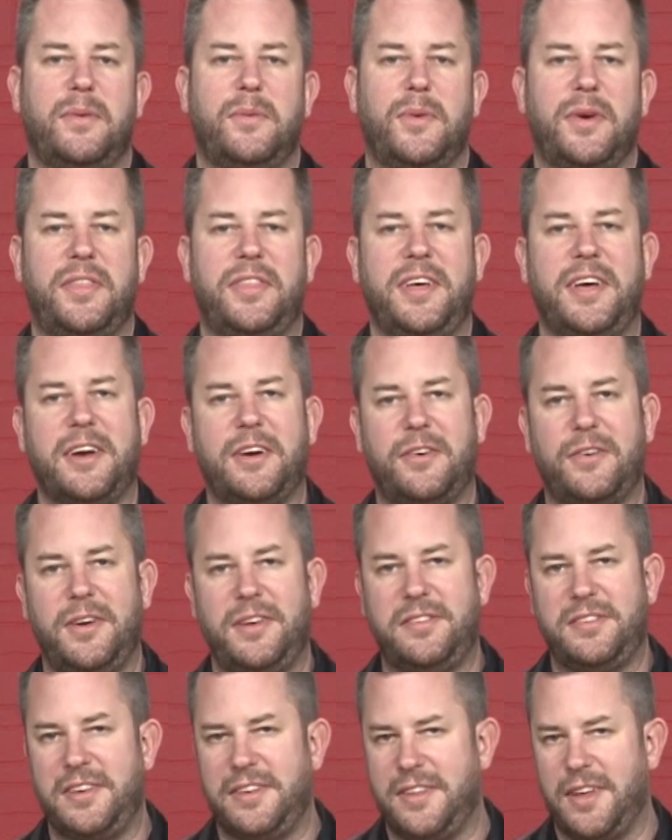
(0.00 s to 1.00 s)
With the
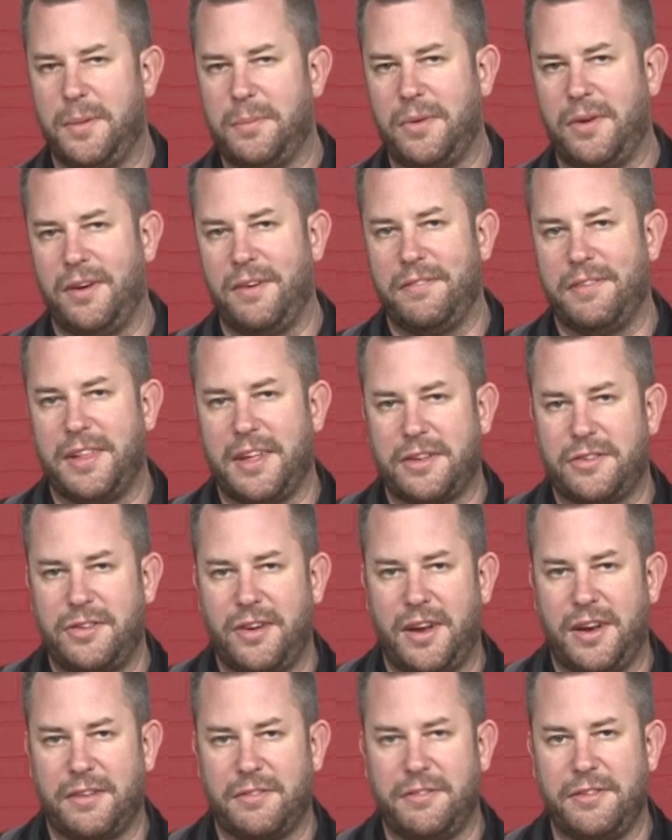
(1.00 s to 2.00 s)
increasing number of
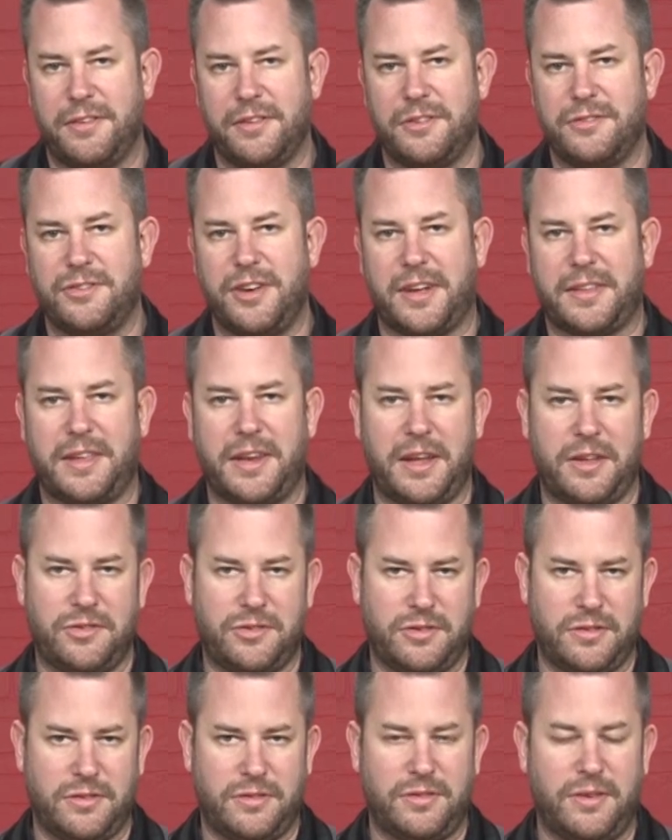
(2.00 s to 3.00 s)
electronic fuel-injected
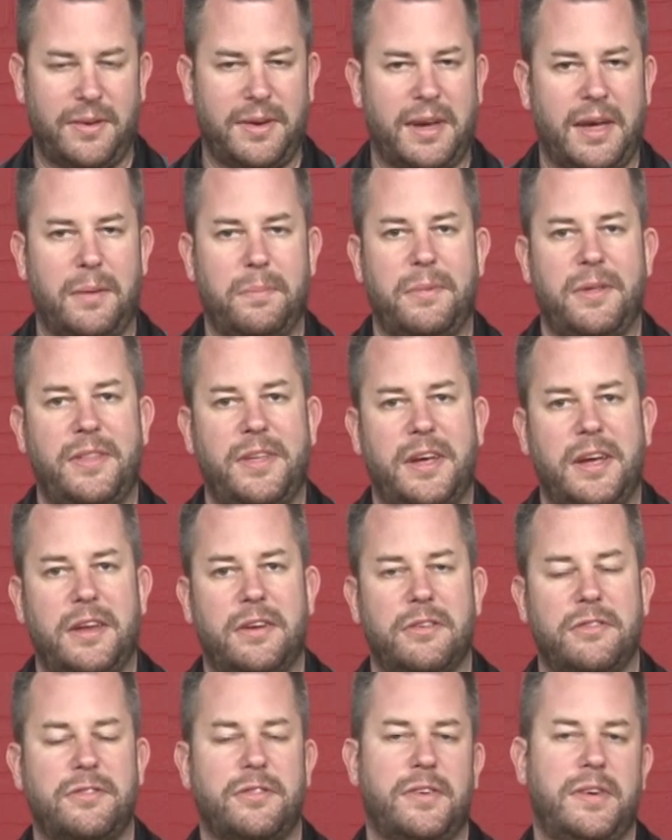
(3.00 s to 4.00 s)
engines showing up in the
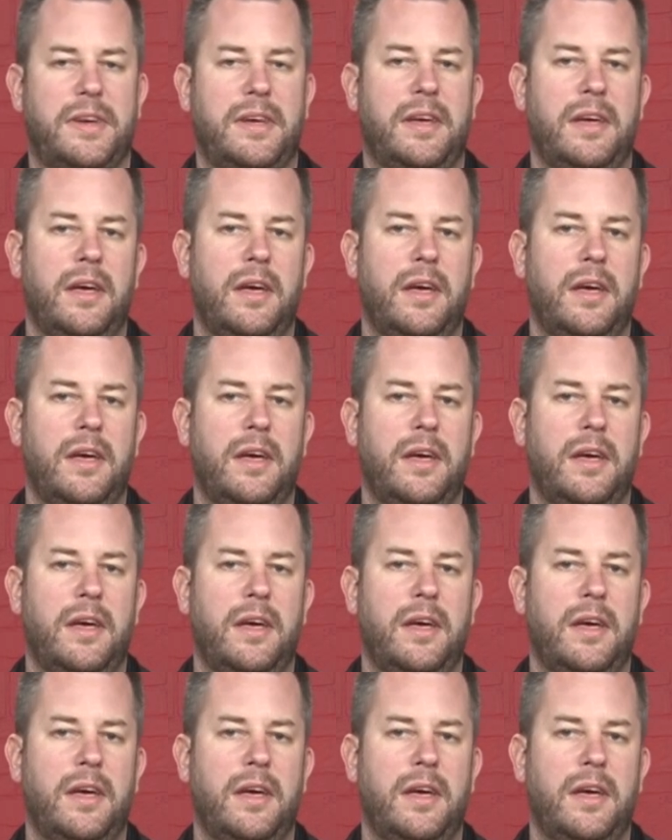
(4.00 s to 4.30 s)
industry,